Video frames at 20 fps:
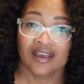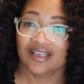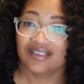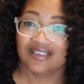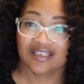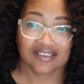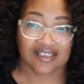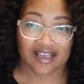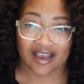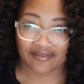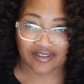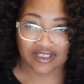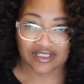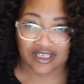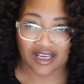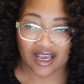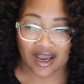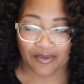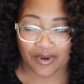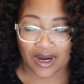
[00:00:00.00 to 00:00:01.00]
It doesn't have the
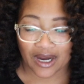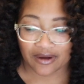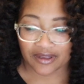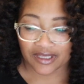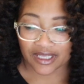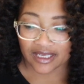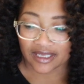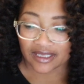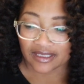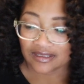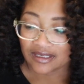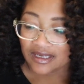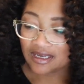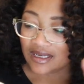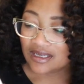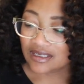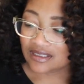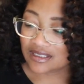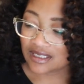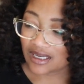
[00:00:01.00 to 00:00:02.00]
DIY on the end.
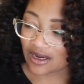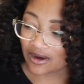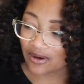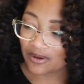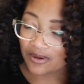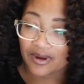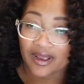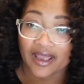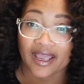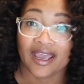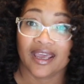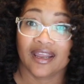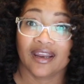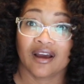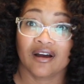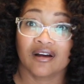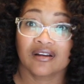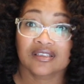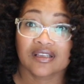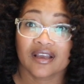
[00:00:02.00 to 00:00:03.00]
So, and
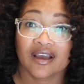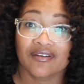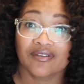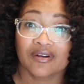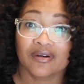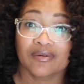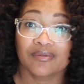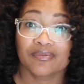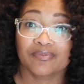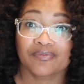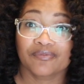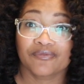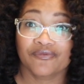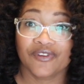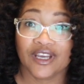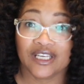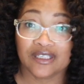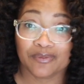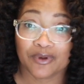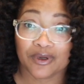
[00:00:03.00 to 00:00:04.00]
I also have a
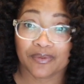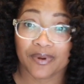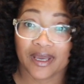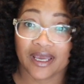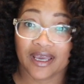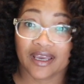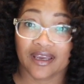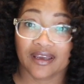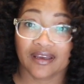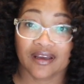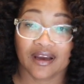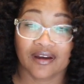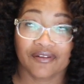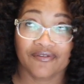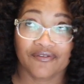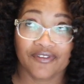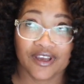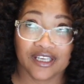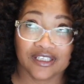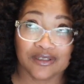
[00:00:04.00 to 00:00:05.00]
Facebook page, a
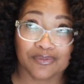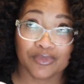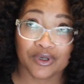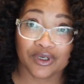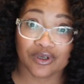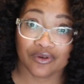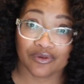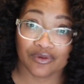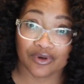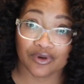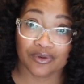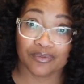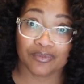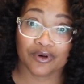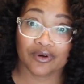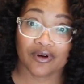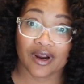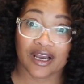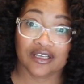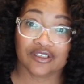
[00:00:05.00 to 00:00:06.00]
Facebook group,
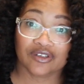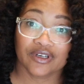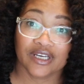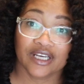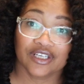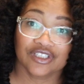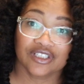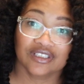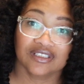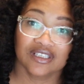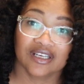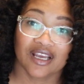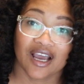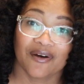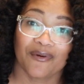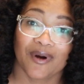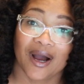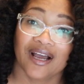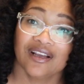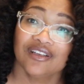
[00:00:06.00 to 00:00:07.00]
ProcrasCreation
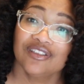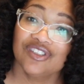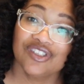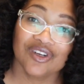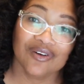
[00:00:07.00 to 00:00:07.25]
DIY.